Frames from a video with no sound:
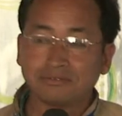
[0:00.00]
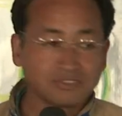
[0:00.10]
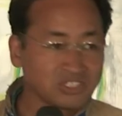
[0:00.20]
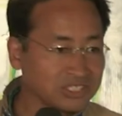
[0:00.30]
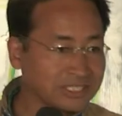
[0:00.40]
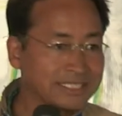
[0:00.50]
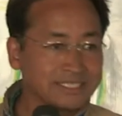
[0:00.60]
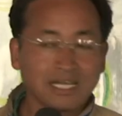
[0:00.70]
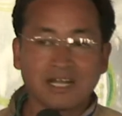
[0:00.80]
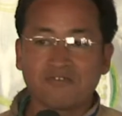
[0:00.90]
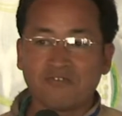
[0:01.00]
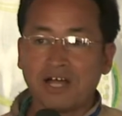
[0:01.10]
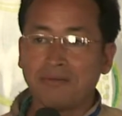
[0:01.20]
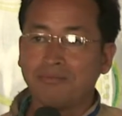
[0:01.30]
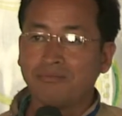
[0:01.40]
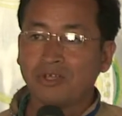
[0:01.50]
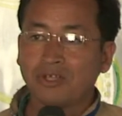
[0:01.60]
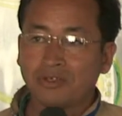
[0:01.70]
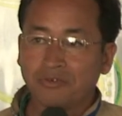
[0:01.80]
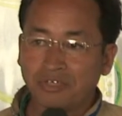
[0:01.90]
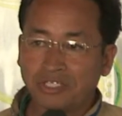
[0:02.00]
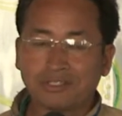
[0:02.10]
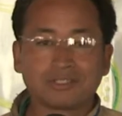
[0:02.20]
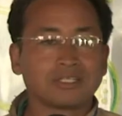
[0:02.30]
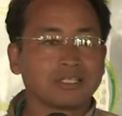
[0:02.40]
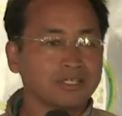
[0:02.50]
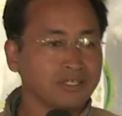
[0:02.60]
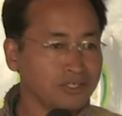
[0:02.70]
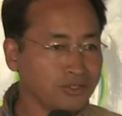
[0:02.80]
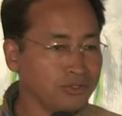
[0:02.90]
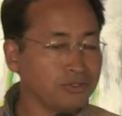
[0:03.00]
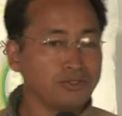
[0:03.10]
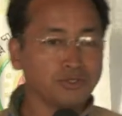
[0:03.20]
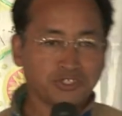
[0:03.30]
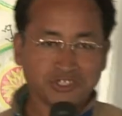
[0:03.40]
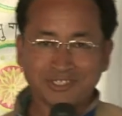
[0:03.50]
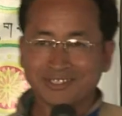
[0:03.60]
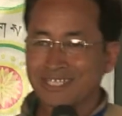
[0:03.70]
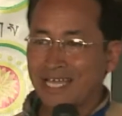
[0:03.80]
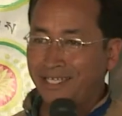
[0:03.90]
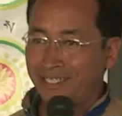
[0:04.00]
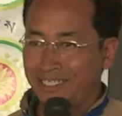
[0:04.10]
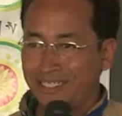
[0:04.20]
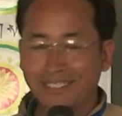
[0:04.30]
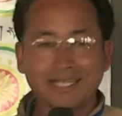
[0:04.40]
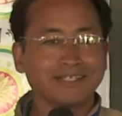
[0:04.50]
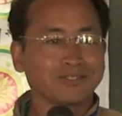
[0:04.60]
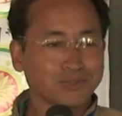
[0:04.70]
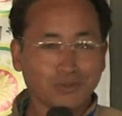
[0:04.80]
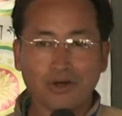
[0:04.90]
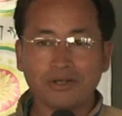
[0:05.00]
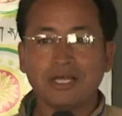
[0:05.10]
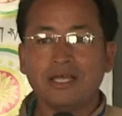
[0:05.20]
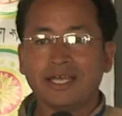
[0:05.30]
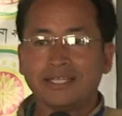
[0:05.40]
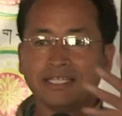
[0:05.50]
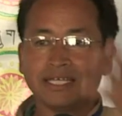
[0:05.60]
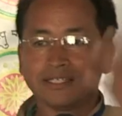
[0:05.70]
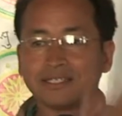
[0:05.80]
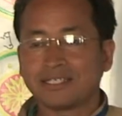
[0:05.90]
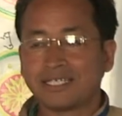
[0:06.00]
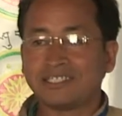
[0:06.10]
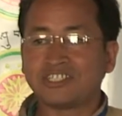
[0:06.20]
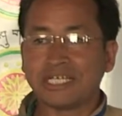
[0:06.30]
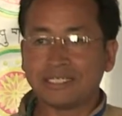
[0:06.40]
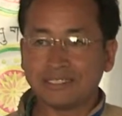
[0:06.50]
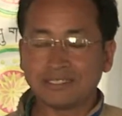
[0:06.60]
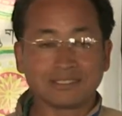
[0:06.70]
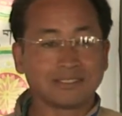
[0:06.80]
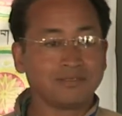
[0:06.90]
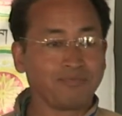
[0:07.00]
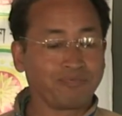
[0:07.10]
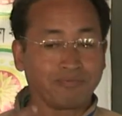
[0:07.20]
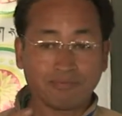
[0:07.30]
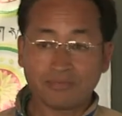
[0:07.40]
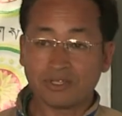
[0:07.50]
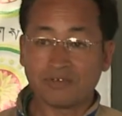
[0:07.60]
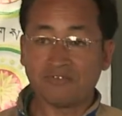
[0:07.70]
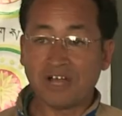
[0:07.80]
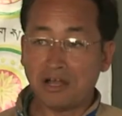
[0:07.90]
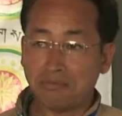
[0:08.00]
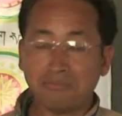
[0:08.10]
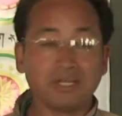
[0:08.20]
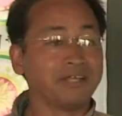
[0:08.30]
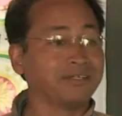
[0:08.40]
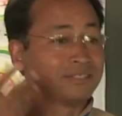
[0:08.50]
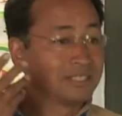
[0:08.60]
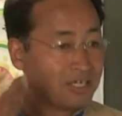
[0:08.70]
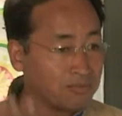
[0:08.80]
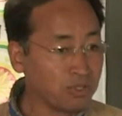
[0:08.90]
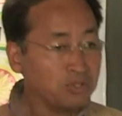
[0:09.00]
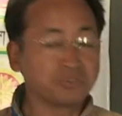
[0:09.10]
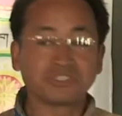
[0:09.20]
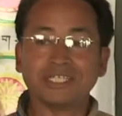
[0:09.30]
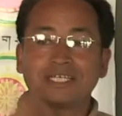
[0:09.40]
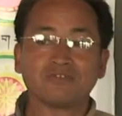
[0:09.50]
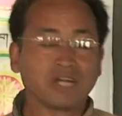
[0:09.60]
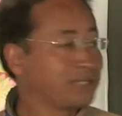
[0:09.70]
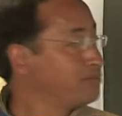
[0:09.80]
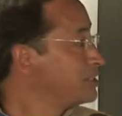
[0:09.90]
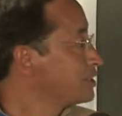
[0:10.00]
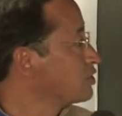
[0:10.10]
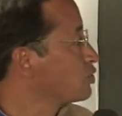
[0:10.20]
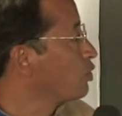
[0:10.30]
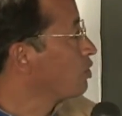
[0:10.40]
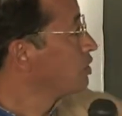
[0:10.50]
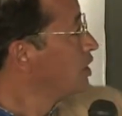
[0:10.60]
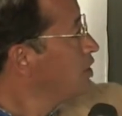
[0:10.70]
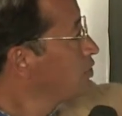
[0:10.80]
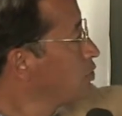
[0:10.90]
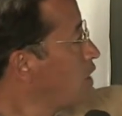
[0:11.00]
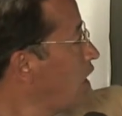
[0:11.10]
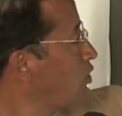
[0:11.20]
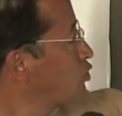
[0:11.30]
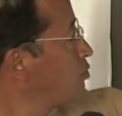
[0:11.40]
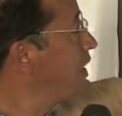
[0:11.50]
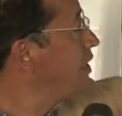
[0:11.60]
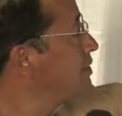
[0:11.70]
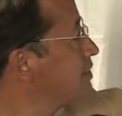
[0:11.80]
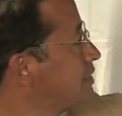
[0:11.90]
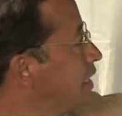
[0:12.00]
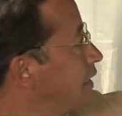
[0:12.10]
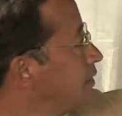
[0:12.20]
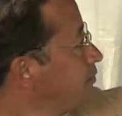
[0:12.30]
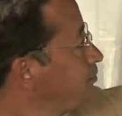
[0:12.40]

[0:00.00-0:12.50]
sustains our farm with nutrient cycling and so on, and the other that drains the farm and pollutes the environment and so on. So how to balance that?